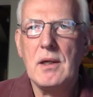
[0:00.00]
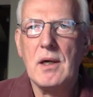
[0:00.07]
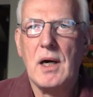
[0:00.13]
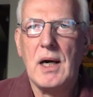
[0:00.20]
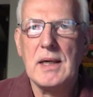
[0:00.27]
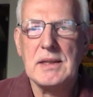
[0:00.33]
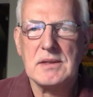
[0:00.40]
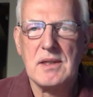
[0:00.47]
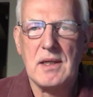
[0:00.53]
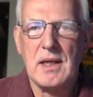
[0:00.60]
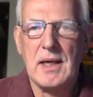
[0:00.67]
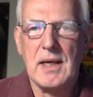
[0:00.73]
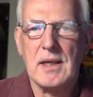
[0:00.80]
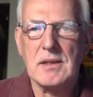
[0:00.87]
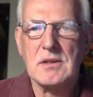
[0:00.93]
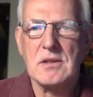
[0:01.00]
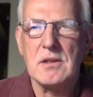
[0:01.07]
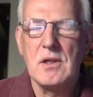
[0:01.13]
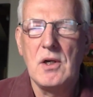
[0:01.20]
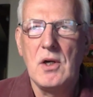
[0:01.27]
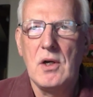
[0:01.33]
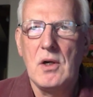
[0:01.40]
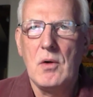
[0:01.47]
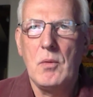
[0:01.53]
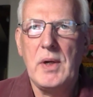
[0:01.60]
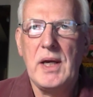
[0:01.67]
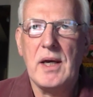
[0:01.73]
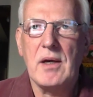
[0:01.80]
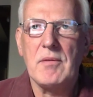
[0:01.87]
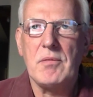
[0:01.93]
highest class, we
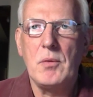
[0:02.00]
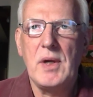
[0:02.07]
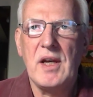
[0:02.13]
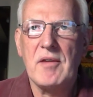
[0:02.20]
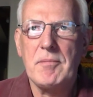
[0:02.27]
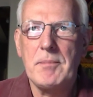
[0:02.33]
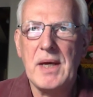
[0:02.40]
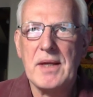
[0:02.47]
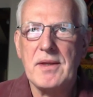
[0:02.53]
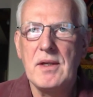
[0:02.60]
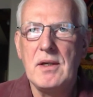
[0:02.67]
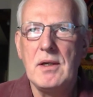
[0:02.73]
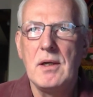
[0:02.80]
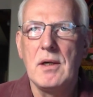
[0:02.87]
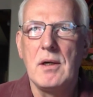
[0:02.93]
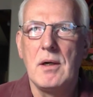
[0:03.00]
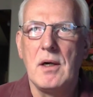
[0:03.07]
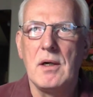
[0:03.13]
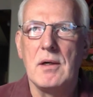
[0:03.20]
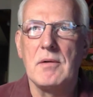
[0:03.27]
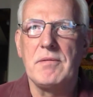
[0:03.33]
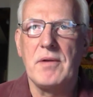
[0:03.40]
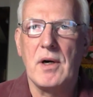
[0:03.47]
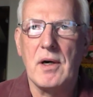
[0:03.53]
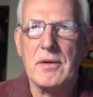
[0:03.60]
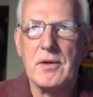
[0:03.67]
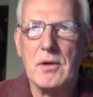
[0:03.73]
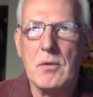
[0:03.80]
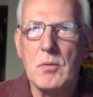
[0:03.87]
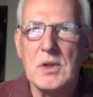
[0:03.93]
have method,
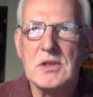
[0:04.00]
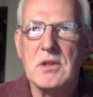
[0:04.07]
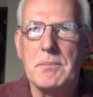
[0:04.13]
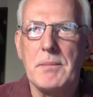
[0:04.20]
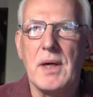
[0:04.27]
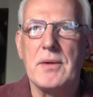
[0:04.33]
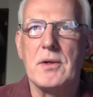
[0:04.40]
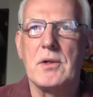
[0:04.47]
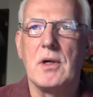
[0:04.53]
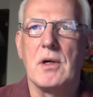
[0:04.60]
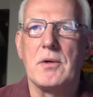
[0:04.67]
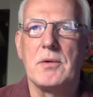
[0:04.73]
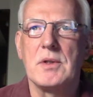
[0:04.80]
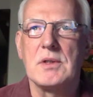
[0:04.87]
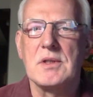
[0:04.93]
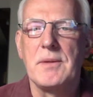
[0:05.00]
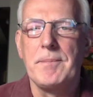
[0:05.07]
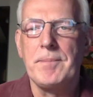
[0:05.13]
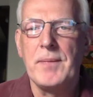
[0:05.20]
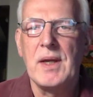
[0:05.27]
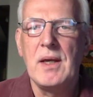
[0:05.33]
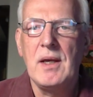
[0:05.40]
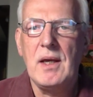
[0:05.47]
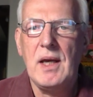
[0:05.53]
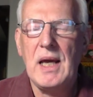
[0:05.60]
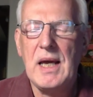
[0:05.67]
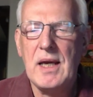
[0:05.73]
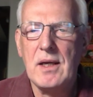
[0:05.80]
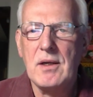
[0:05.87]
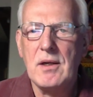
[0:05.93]
Father, wisdom, Mother Tantras,
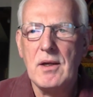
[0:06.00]
and